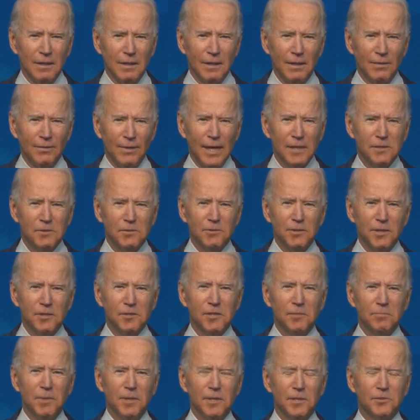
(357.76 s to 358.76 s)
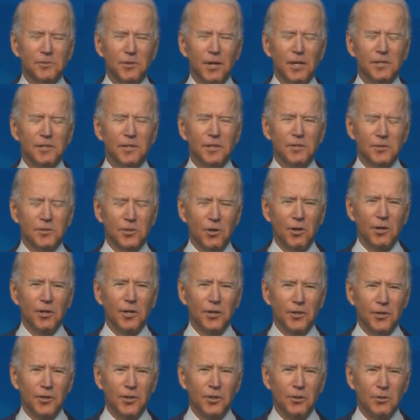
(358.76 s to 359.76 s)
Well, you know, hey, man,
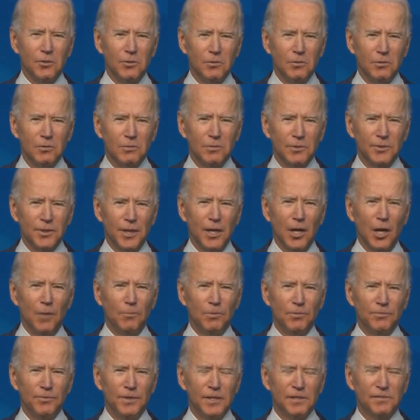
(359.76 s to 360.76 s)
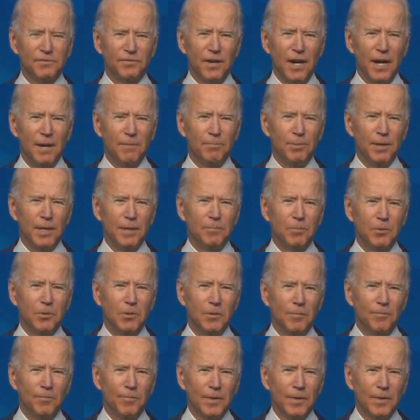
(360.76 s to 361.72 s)
come on. Hey, live and